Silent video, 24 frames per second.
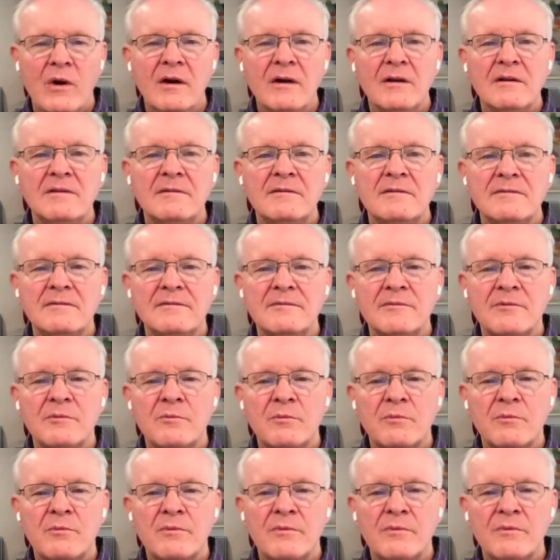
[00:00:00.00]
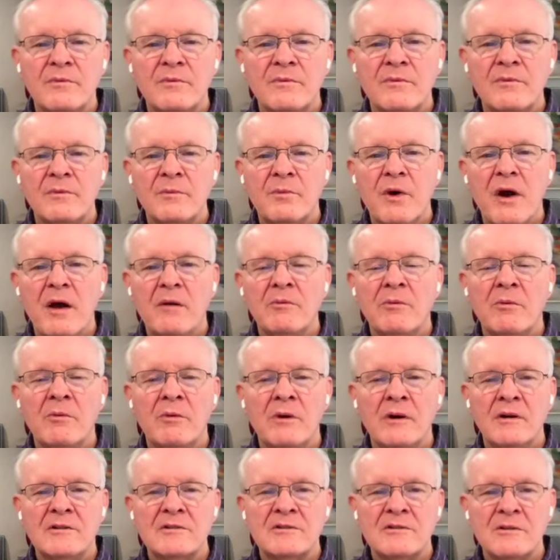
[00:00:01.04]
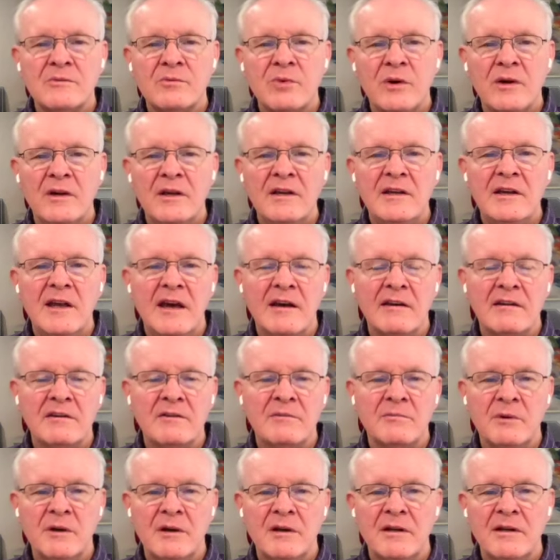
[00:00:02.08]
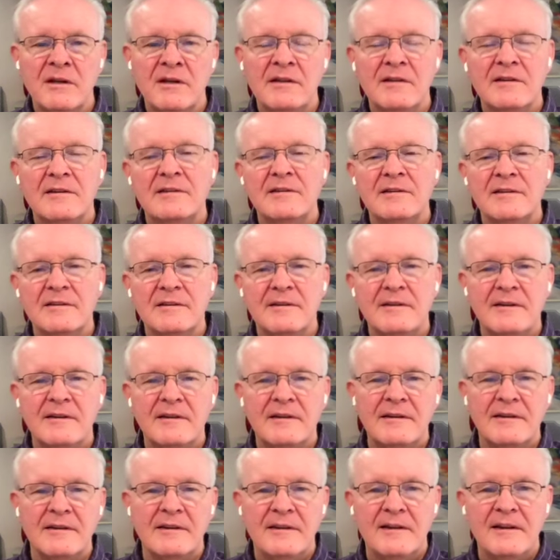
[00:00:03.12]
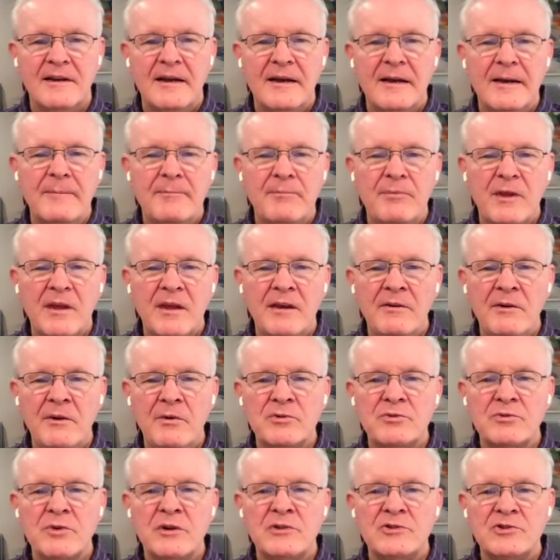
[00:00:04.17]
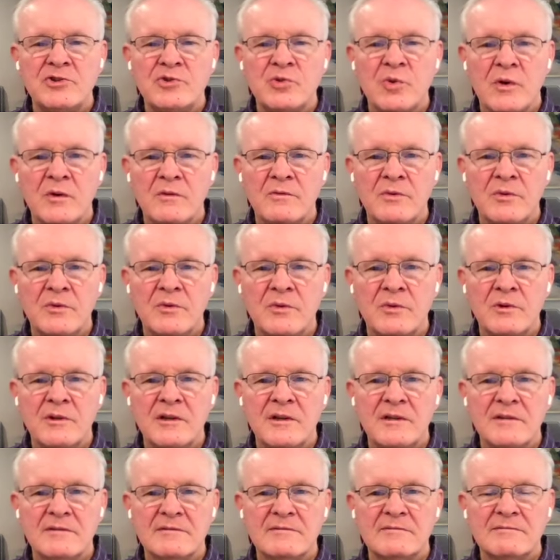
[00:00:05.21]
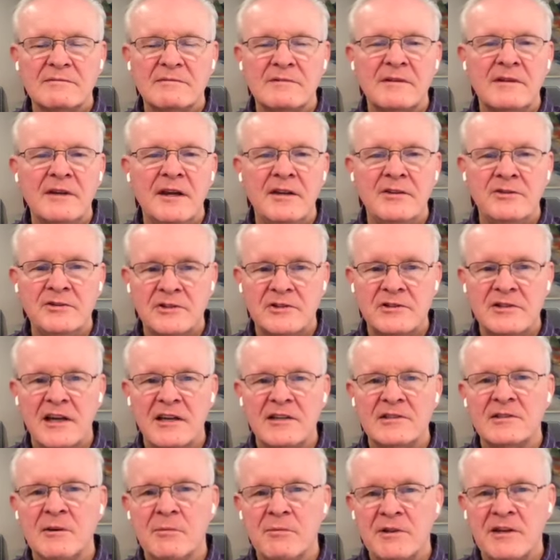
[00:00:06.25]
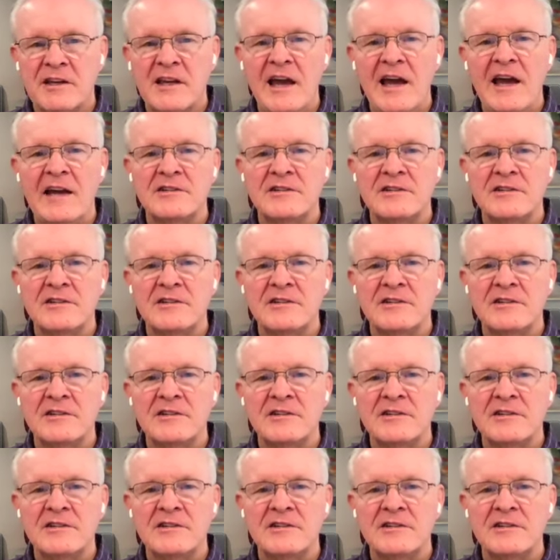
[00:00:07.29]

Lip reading: Well, the problem was that when he counted the money, if he was running short for the week, he'd just take some of the